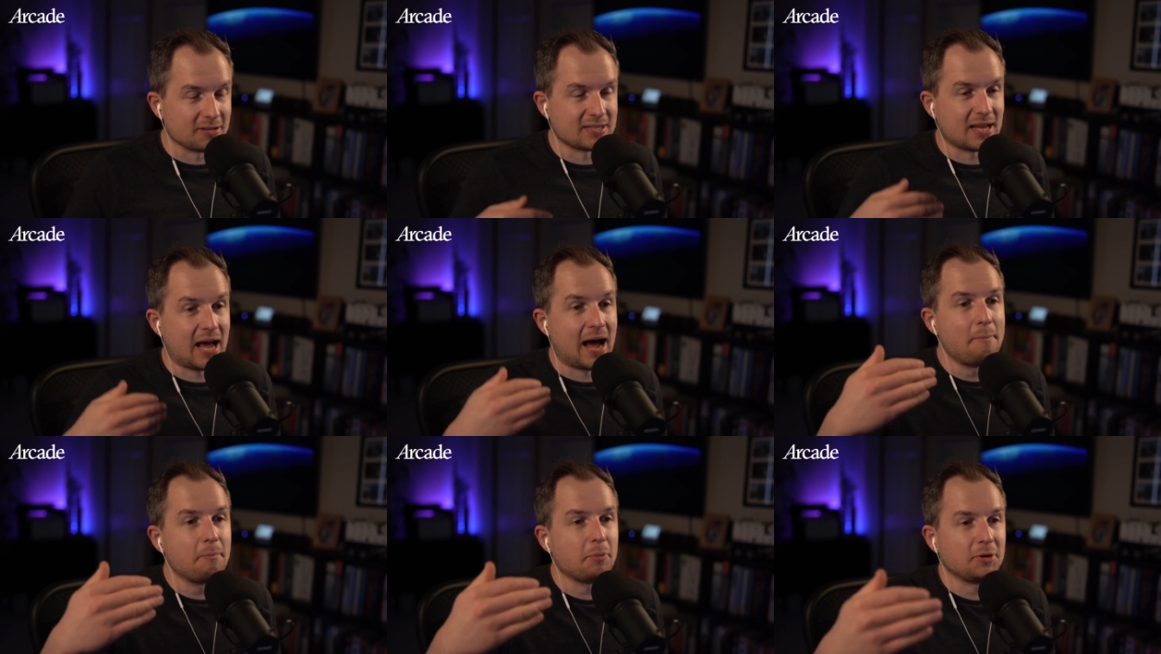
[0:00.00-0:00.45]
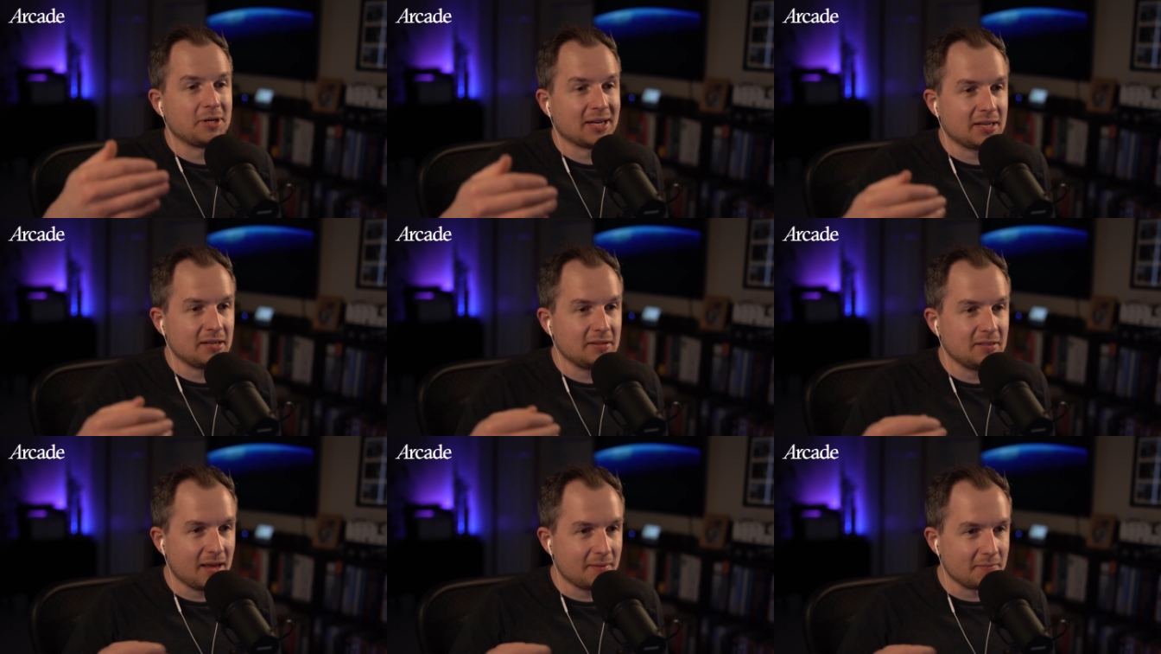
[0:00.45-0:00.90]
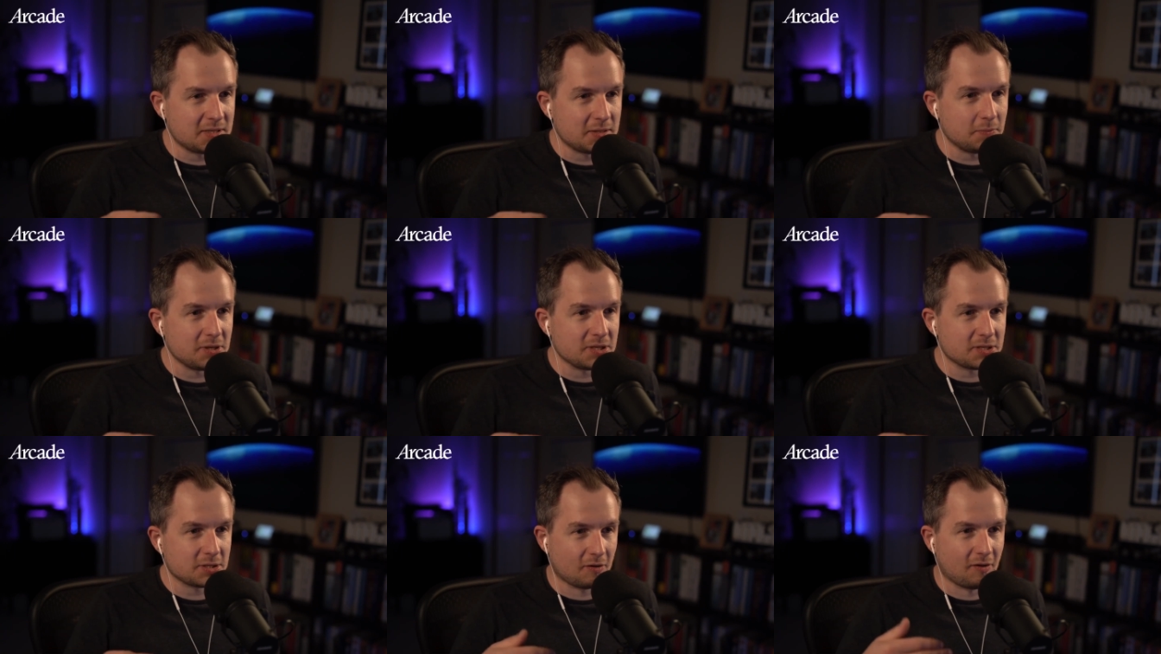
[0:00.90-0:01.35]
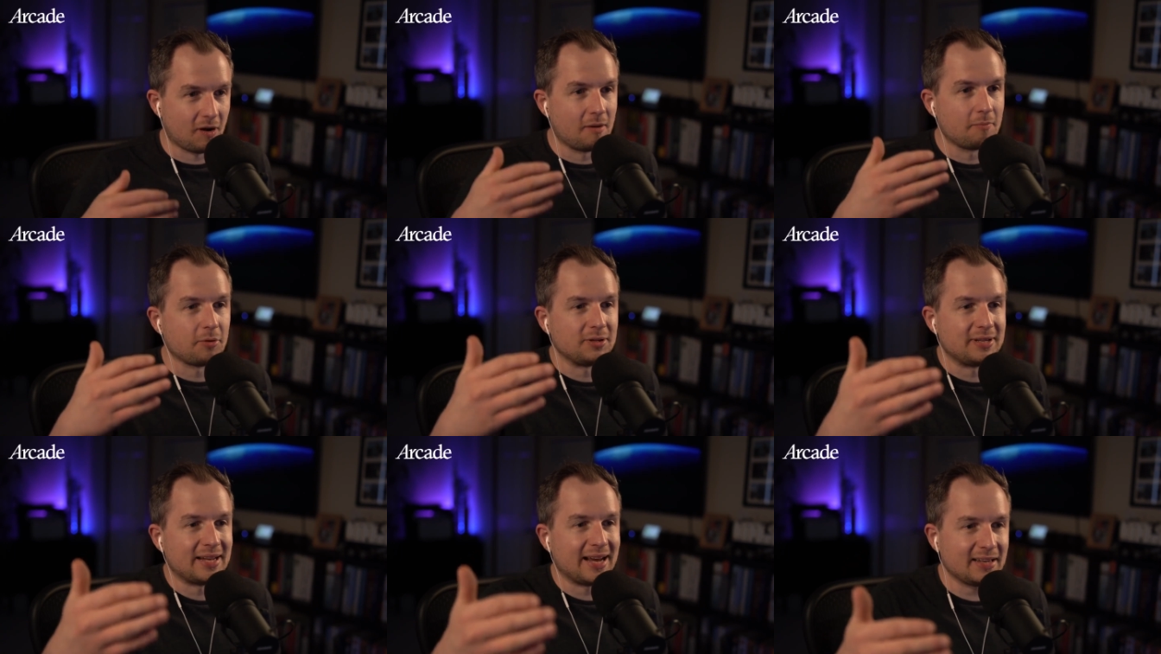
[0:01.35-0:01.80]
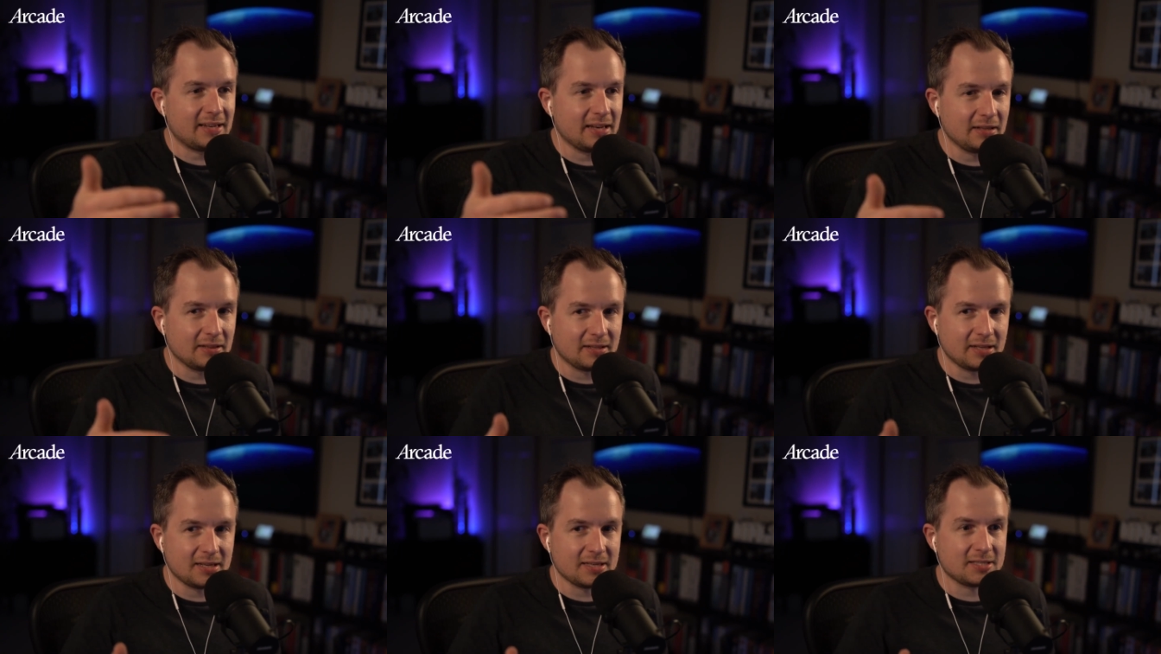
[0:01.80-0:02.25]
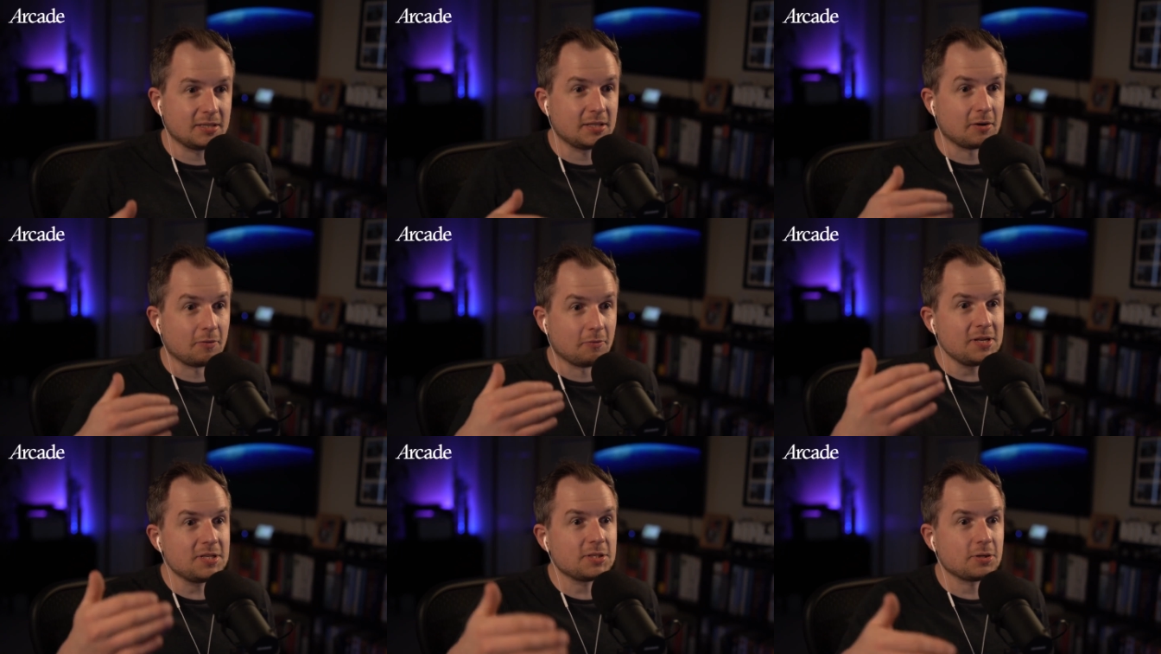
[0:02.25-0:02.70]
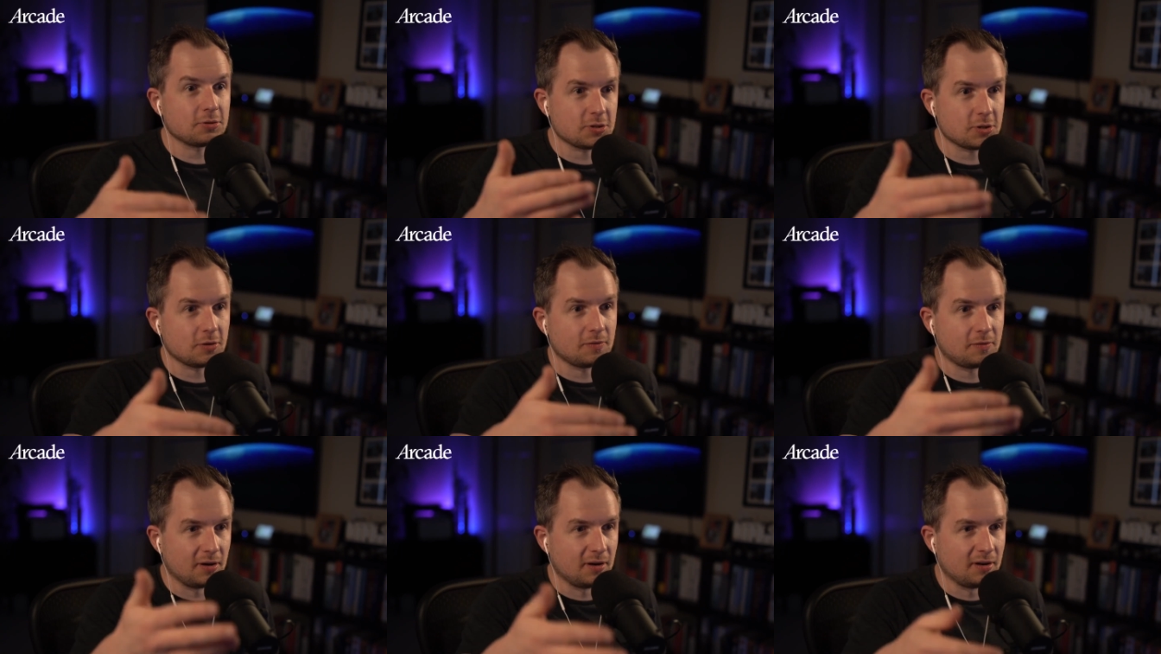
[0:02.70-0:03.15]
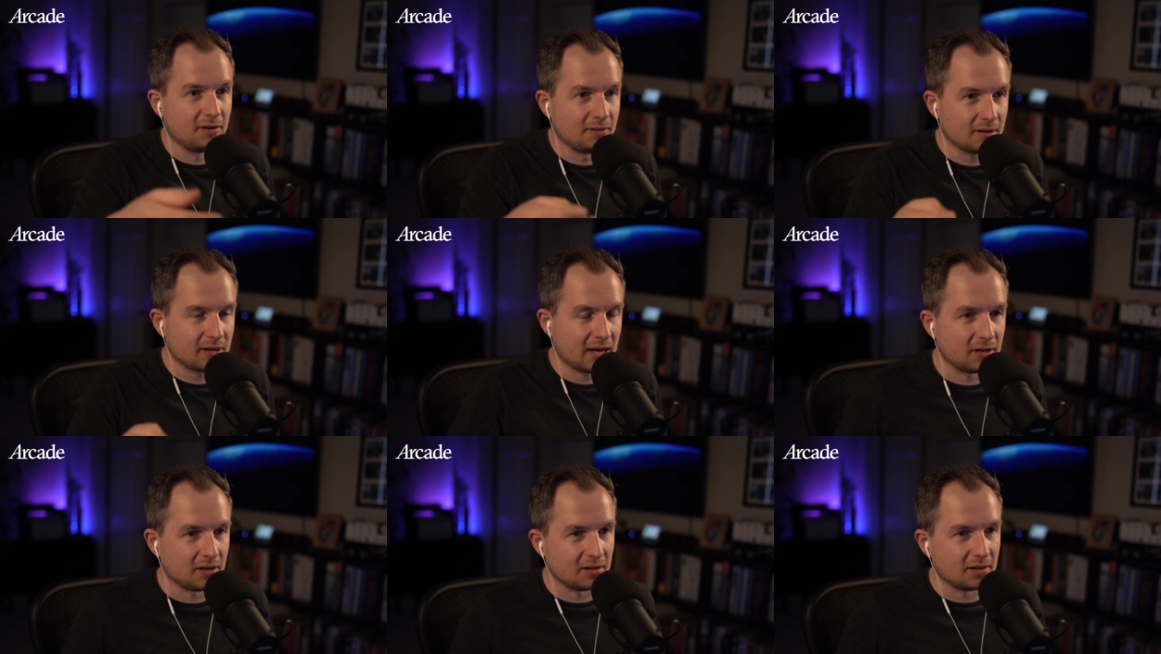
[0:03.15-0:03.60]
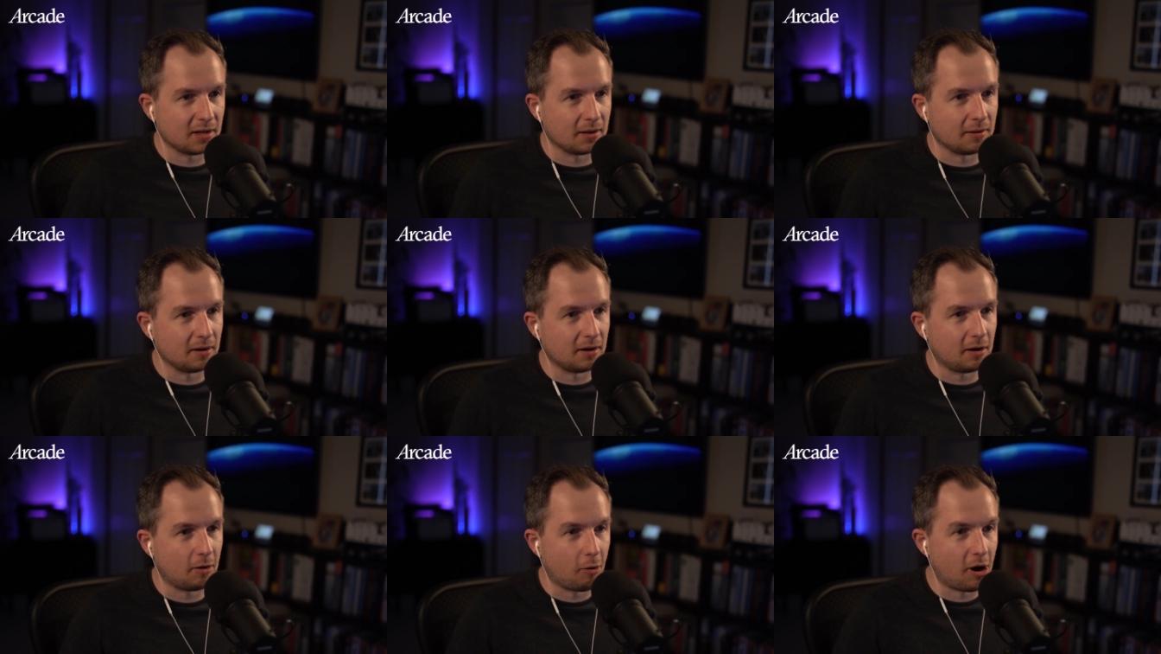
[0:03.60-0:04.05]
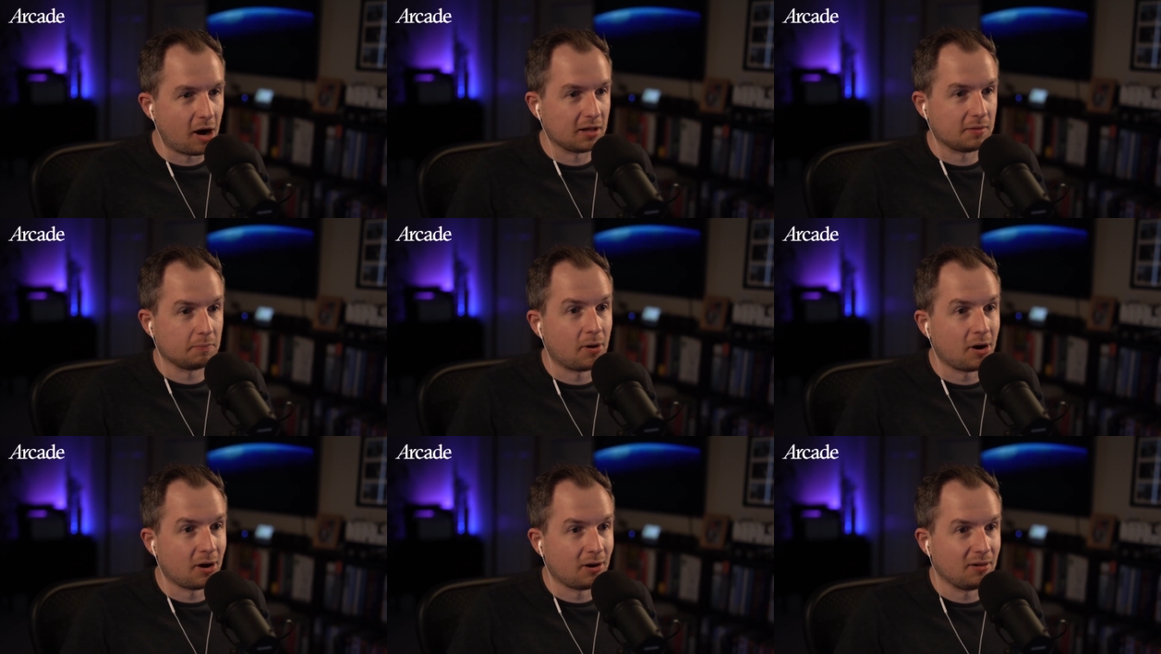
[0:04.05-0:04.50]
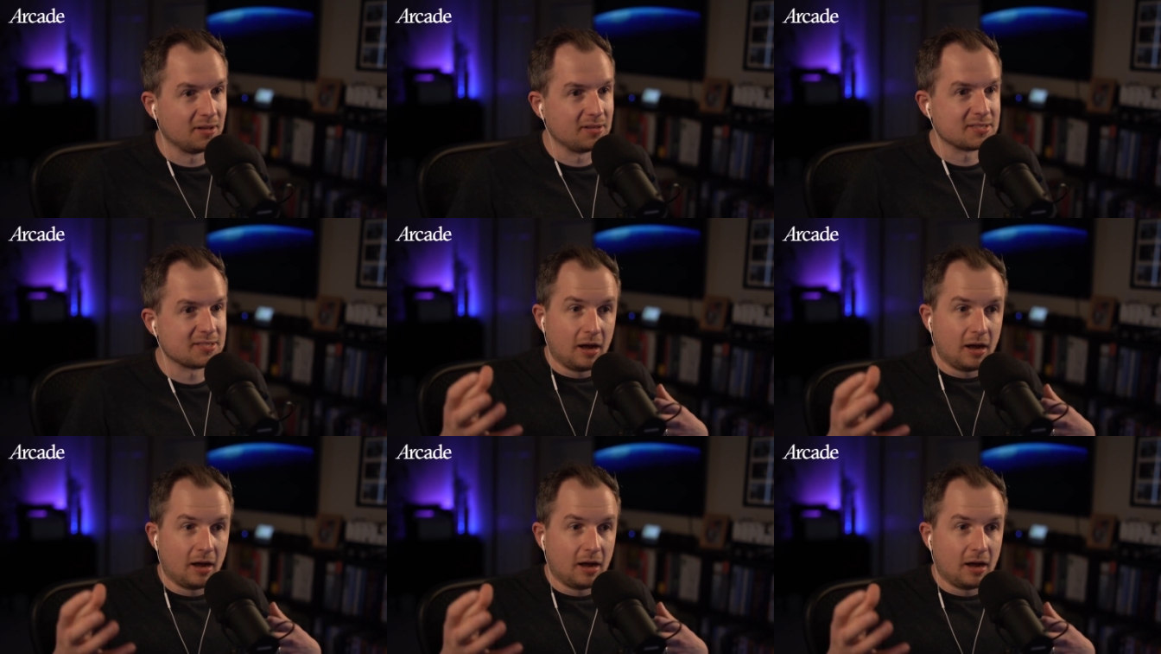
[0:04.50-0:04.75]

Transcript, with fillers: Is I'm protecting the MCP server. I'm protecting this the resource server in kind of the OAuth parlance,